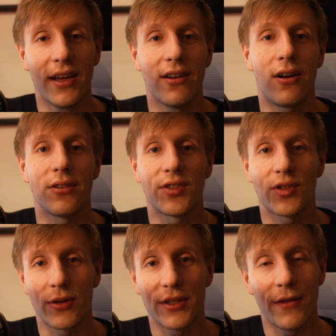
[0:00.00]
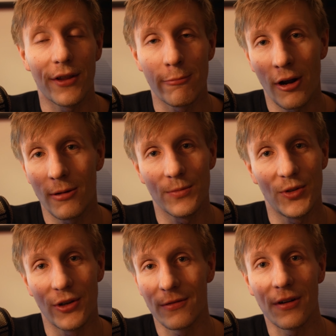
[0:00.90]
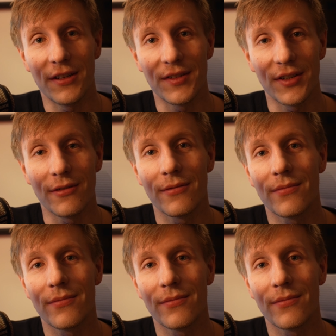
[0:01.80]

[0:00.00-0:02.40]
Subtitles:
and all sorts of other problems you can run into.